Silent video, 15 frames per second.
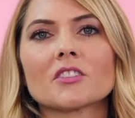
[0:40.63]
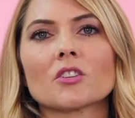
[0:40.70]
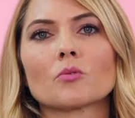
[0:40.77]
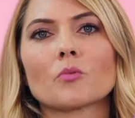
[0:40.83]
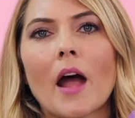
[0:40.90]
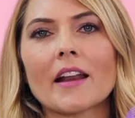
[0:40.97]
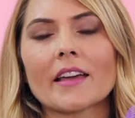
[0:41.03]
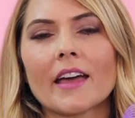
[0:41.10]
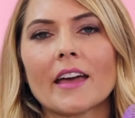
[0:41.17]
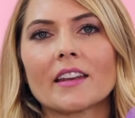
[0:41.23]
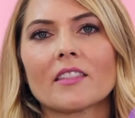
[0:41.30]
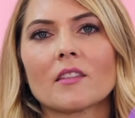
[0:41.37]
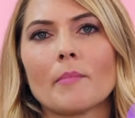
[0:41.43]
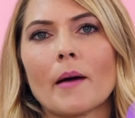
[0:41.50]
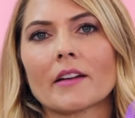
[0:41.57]
is
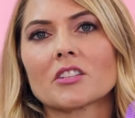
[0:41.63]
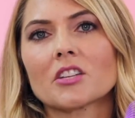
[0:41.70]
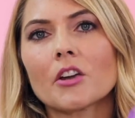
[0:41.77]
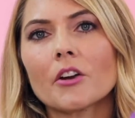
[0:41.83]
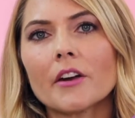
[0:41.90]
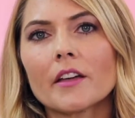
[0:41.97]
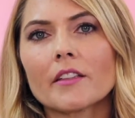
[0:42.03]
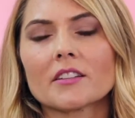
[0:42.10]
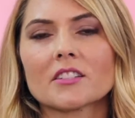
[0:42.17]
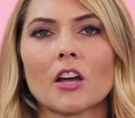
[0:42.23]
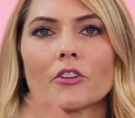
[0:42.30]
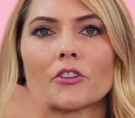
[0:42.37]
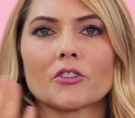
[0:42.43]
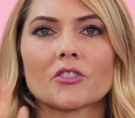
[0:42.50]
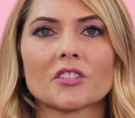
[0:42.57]
eradicating the bacteria that's
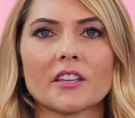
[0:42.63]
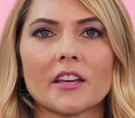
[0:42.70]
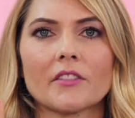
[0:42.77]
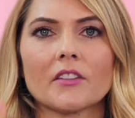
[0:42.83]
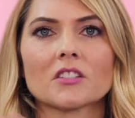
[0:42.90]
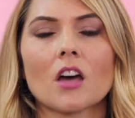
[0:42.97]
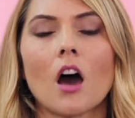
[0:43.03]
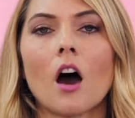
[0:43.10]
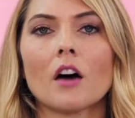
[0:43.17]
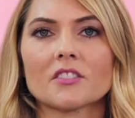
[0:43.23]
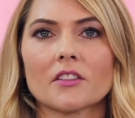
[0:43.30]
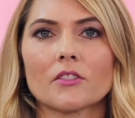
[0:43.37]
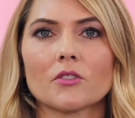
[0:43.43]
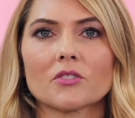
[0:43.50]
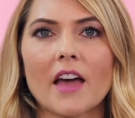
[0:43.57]
on your skin that's
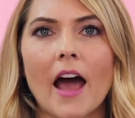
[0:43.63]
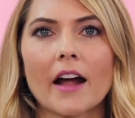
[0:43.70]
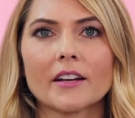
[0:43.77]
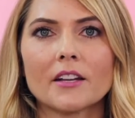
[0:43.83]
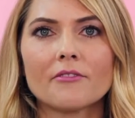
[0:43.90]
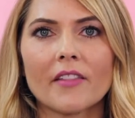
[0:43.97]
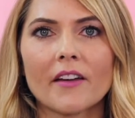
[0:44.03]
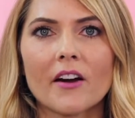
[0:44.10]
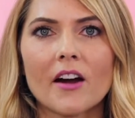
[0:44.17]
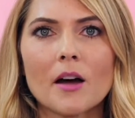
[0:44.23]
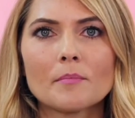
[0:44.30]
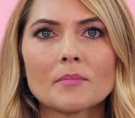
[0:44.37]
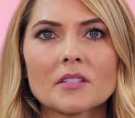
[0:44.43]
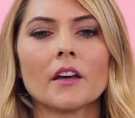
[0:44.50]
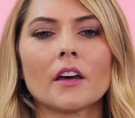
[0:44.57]
causing those acne
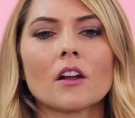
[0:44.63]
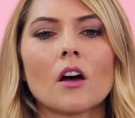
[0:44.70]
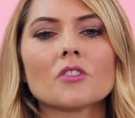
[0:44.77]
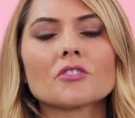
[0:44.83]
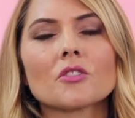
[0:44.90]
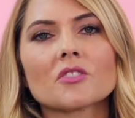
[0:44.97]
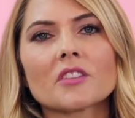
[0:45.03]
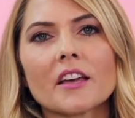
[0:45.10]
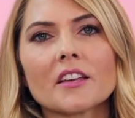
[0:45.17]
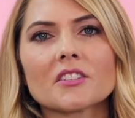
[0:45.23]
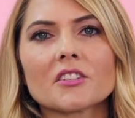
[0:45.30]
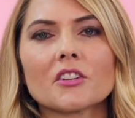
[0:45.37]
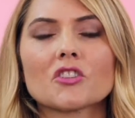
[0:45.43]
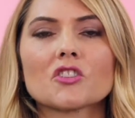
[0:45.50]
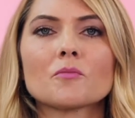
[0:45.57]
flare-ups. It also says
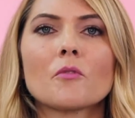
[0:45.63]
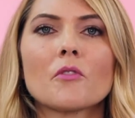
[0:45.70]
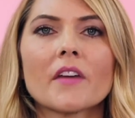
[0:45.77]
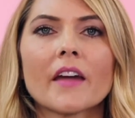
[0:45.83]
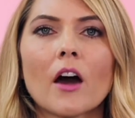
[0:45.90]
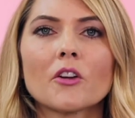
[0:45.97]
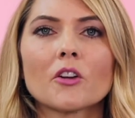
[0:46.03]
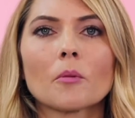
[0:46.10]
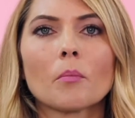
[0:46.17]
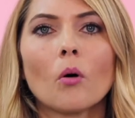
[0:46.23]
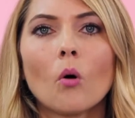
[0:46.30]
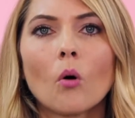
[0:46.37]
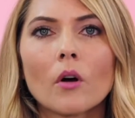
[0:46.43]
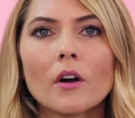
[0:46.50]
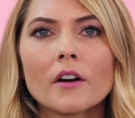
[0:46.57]
that it's smoothing out your
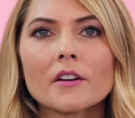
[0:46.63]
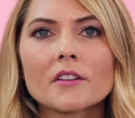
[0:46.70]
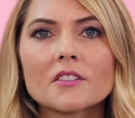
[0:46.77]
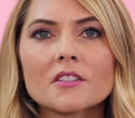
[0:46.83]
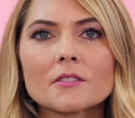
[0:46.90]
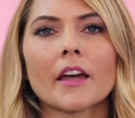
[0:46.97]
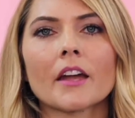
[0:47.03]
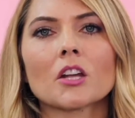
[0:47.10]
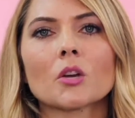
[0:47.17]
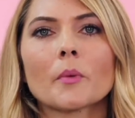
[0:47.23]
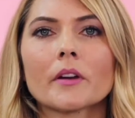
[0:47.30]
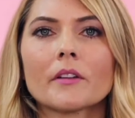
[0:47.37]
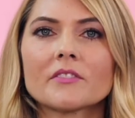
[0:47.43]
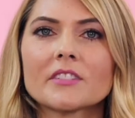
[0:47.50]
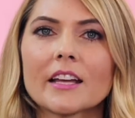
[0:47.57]
pores pores, getting
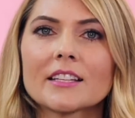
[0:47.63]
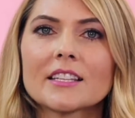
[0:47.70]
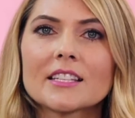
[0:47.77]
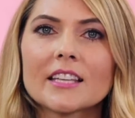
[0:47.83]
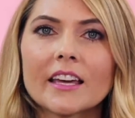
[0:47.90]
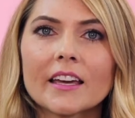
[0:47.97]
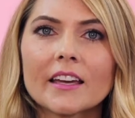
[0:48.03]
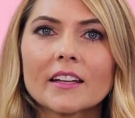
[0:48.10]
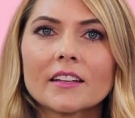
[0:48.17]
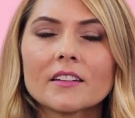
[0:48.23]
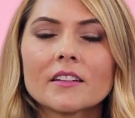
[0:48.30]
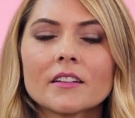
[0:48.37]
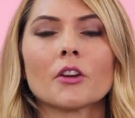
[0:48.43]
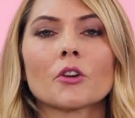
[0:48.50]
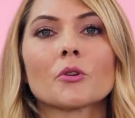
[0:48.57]
rid of dead
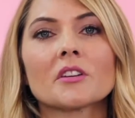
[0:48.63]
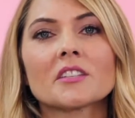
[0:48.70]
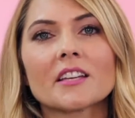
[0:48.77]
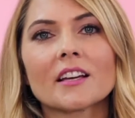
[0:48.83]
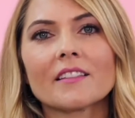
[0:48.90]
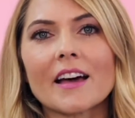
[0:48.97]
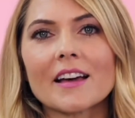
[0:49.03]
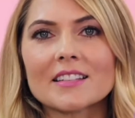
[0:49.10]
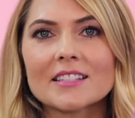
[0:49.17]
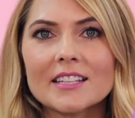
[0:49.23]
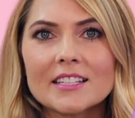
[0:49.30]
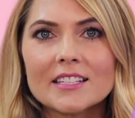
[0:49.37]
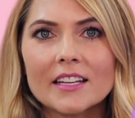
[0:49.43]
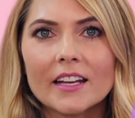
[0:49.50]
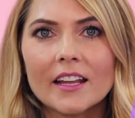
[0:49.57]
skin, increasing
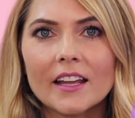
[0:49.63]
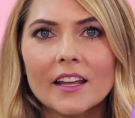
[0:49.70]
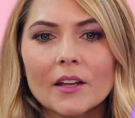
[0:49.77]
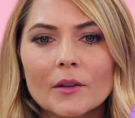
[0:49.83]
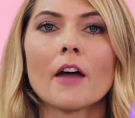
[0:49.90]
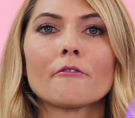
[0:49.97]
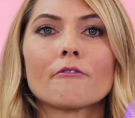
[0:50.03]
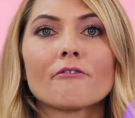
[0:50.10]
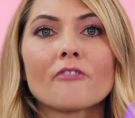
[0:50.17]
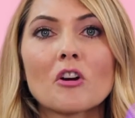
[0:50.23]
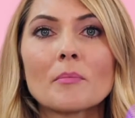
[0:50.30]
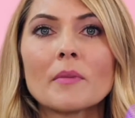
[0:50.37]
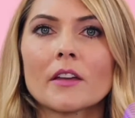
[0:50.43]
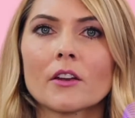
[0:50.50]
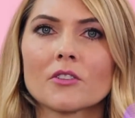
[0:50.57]
elasticity, and
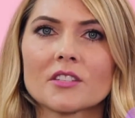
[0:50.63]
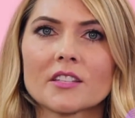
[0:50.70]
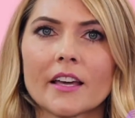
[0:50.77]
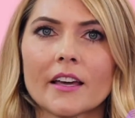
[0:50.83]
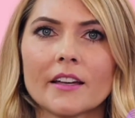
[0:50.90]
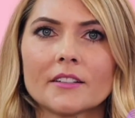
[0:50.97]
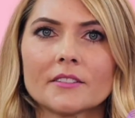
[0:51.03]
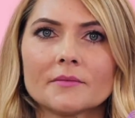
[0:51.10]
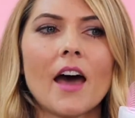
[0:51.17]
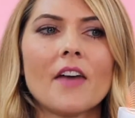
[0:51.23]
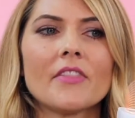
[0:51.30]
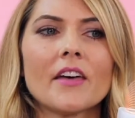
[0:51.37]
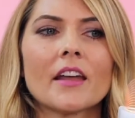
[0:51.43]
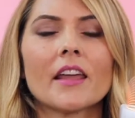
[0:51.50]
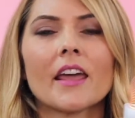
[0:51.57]
firming your skin.
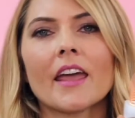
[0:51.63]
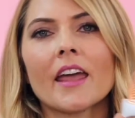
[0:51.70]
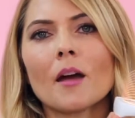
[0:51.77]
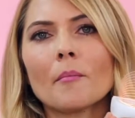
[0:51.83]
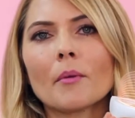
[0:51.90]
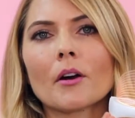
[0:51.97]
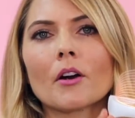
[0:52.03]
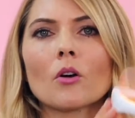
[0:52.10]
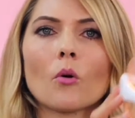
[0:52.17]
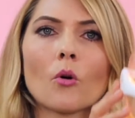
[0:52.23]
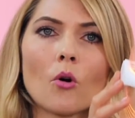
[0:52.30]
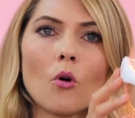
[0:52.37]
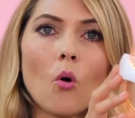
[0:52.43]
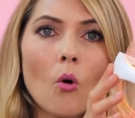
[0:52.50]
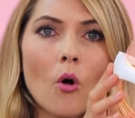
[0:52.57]
And then amber
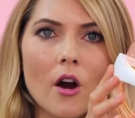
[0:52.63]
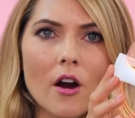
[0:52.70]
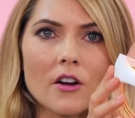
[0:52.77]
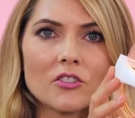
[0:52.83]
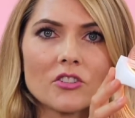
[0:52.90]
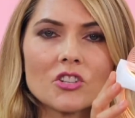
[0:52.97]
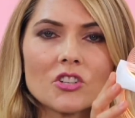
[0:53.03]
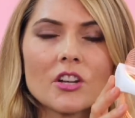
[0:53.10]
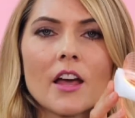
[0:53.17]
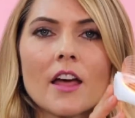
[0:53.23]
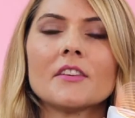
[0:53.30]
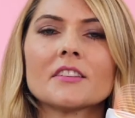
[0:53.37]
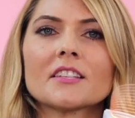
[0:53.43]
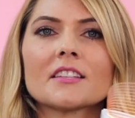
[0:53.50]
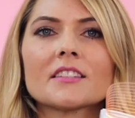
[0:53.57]
or orange,
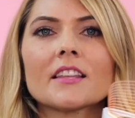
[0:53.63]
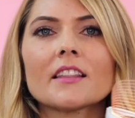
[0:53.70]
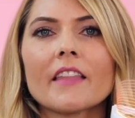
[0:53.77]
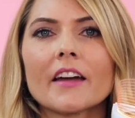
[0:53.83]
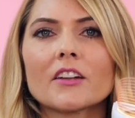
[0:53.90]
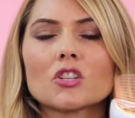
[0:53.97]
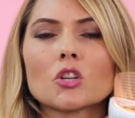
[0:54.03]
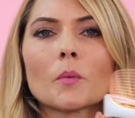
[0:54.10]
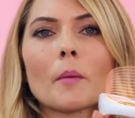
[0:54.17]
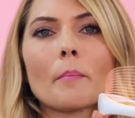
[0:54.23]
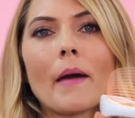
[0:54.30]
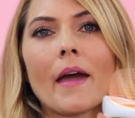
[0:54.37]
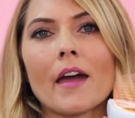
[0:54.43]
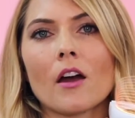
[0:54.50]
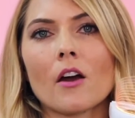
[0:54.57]
this is the light to
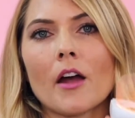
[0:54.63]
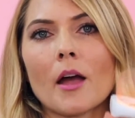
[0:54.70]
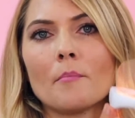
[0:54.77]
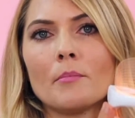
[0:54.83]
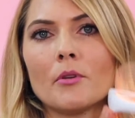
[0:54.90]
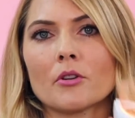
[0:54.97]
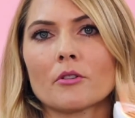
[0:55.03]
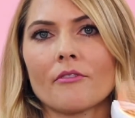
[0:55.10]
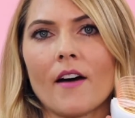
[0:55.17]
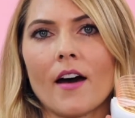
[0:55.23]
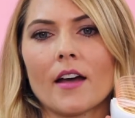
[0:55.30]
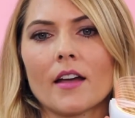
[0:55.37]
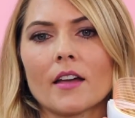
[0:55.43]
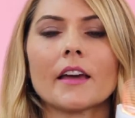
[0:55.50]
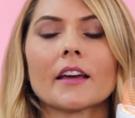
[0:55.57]
repair and
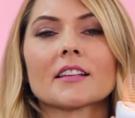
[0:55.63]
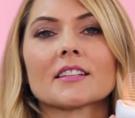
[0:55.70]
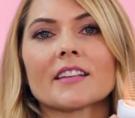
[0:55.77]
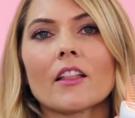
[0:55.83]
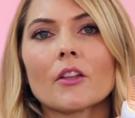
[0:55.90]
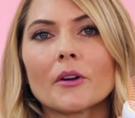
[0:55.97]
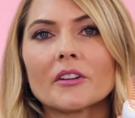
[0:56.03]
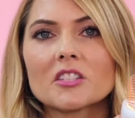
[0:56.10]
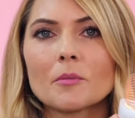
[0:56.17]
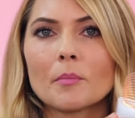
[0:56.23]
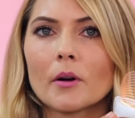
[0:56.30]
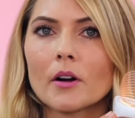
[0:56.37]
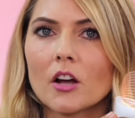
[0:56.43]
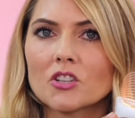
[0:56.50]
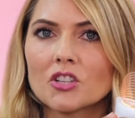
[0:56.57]
beautify. Accelerates the
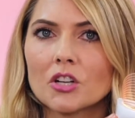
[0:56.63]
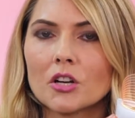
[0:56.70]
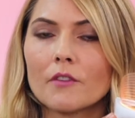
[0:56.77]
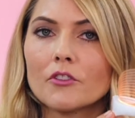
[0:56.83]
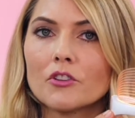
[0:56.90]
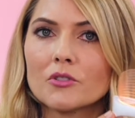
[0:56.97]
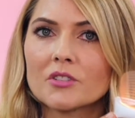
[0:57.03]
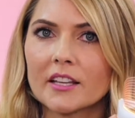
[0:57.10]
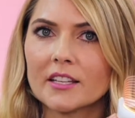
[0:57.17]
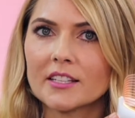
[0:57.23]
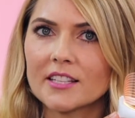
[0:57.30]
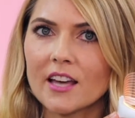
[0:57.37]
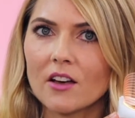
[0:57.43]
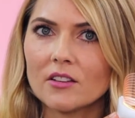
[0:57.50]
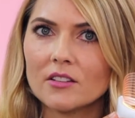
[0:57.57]
production of new skin
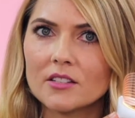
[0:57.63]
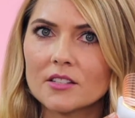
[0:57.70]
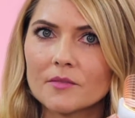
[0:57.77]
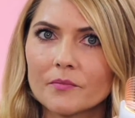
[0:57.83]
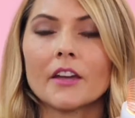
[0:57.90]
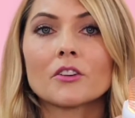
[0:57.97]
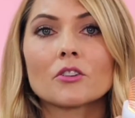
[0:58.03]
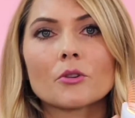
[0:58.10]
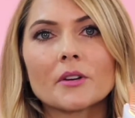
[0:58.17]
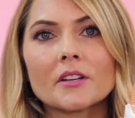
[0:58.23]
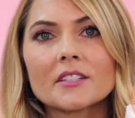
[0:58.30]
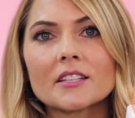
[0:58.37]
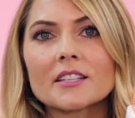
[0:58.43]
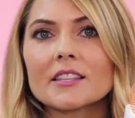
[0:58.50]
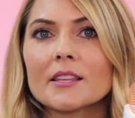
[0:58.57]
cells,
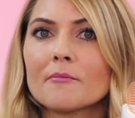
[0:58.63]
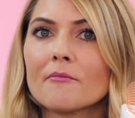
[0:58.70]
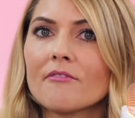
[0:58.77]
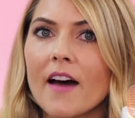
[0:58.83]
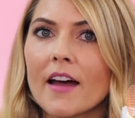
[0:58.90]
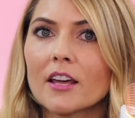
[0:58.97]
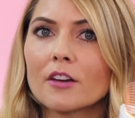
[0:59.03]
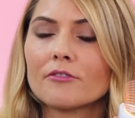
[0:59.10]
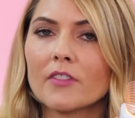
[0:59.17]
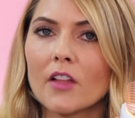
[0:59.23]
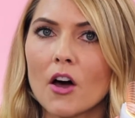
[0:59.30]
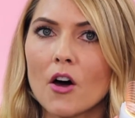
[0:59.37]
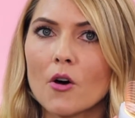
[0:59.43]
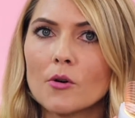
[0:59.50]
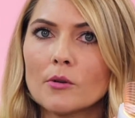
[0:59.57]
increases lymphatic
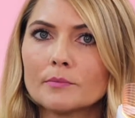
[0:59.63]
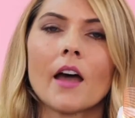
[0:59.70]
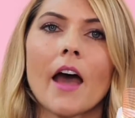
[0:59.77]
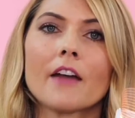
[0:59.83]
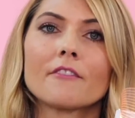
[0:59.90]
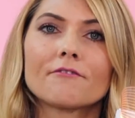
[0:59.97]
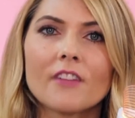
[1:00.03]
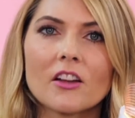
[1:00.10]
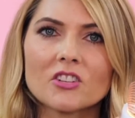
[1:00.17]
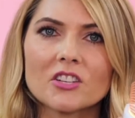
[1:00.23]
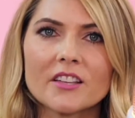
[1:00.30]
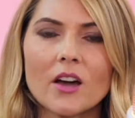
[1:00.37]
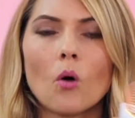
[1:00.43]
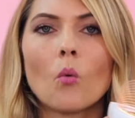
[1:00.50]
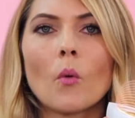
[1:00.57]
flow, and flushes
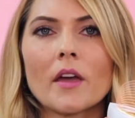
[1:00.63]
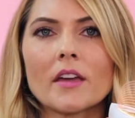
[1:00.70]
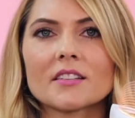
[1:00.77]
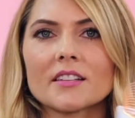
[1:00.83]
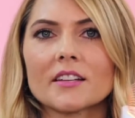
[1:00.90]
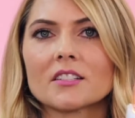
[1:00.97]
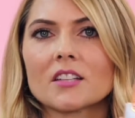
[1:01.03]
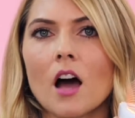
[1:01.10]
out waste and